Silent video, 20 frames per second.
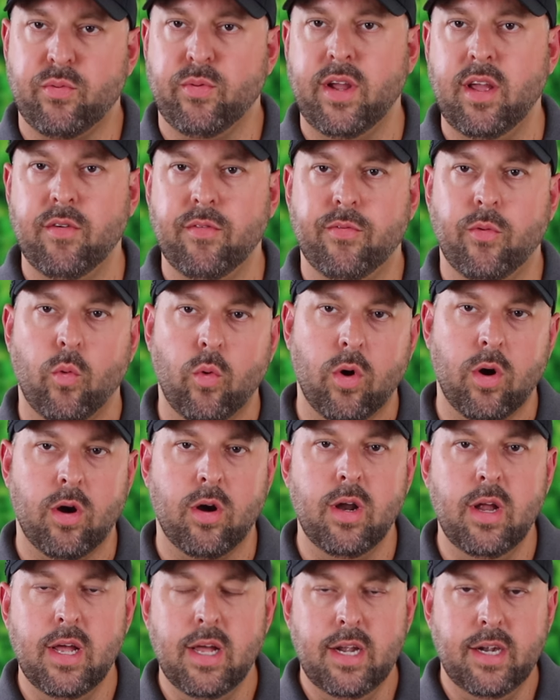
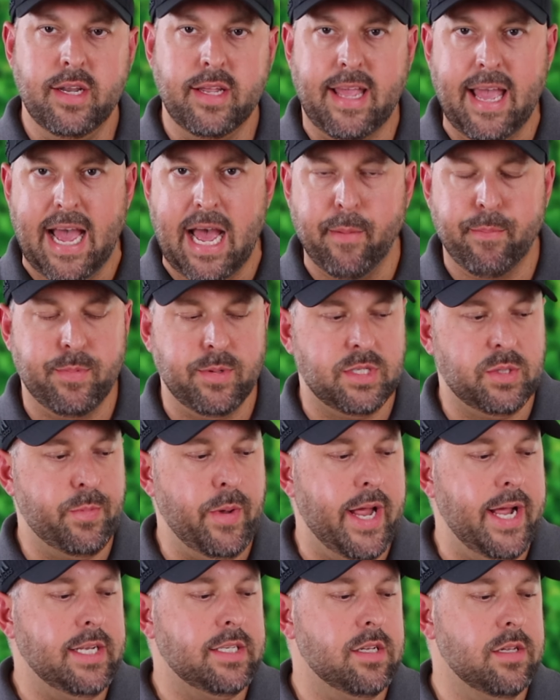3-4 gap
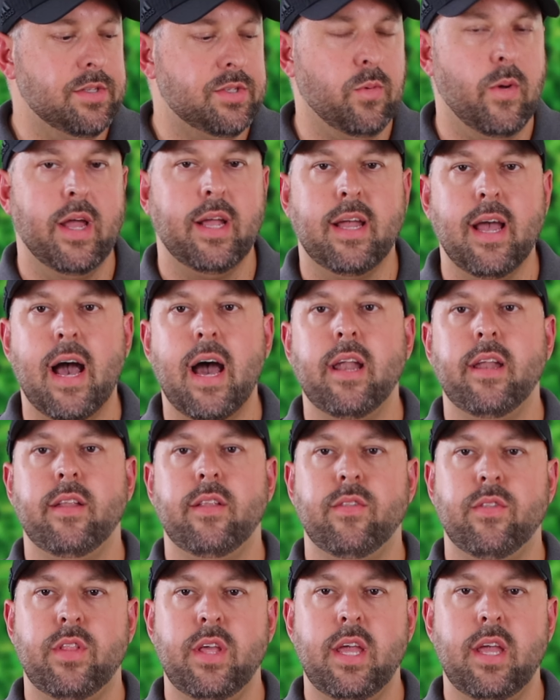space, and so I got
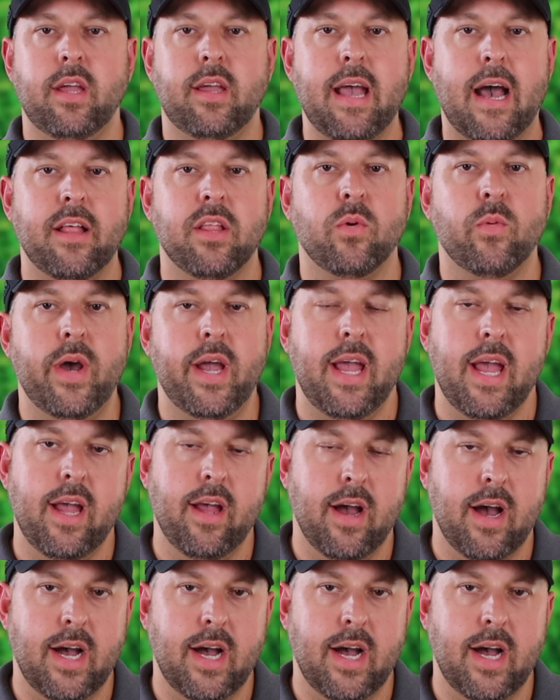the Callaway